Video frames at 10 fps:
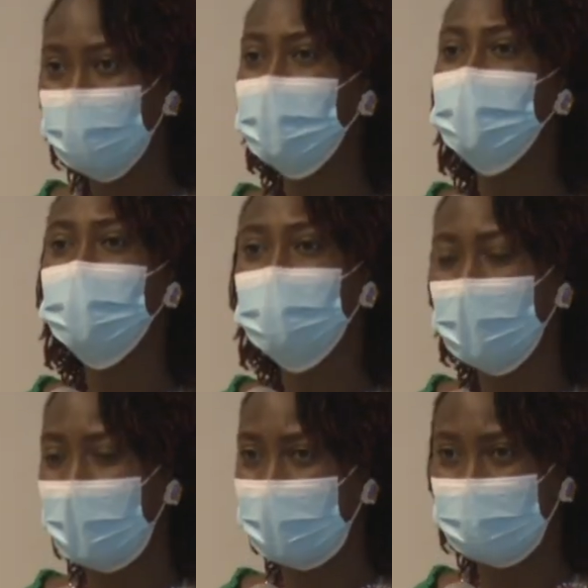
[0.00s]
you
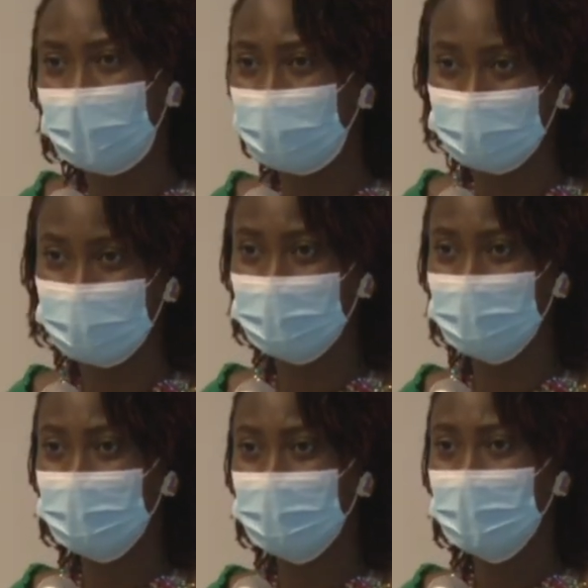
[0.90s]
and the child.
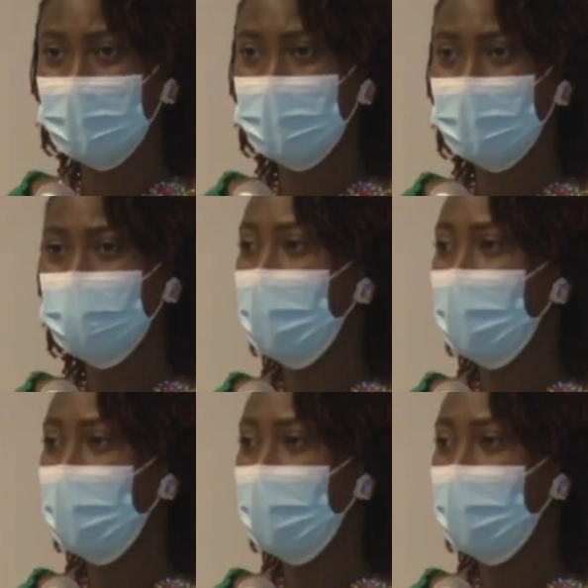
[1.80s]
So if